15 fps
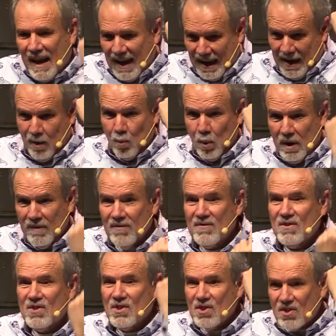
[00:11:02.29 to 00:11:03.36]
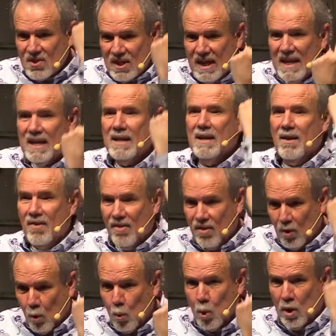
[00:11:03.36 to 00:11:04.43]
And we've seen
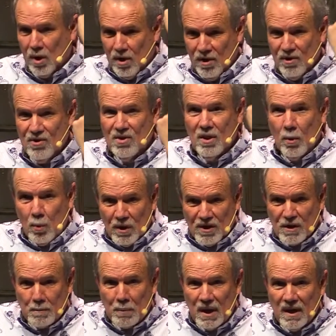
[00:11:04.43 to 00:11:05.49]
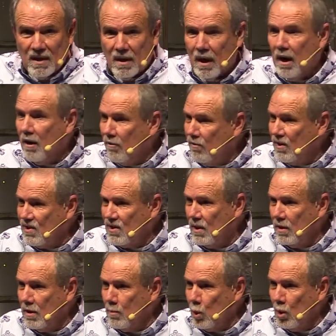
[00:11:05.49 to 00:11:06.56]
the words that we speak every
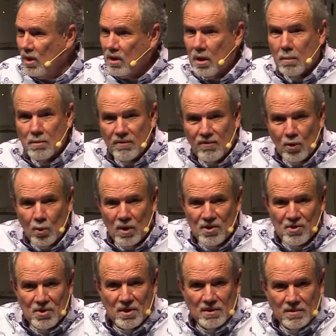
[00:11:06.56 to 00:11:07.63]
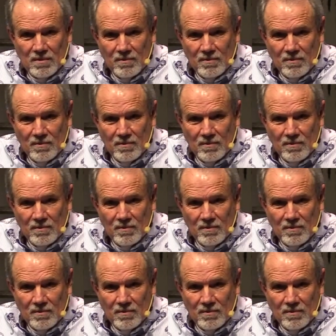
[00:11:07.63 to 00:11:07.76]
Sunday morning come to fruition.